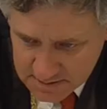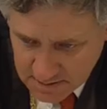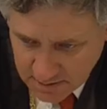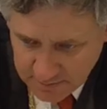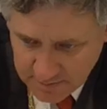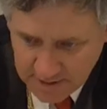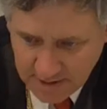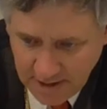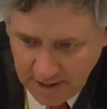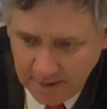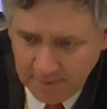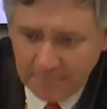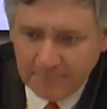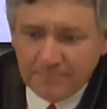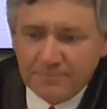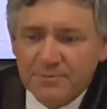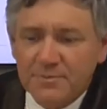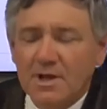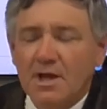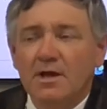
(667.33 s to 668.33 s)
Slowing down.
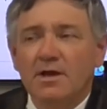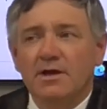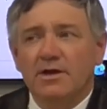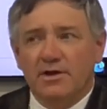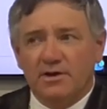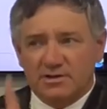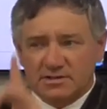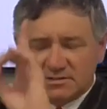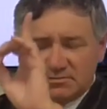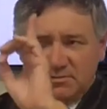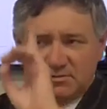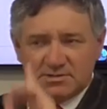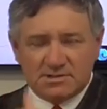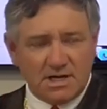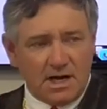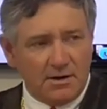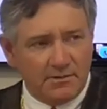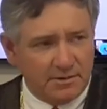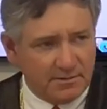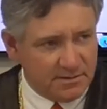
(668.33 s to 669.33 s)
Here's the
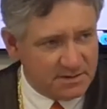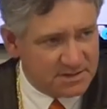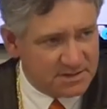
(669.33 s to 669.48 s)
most common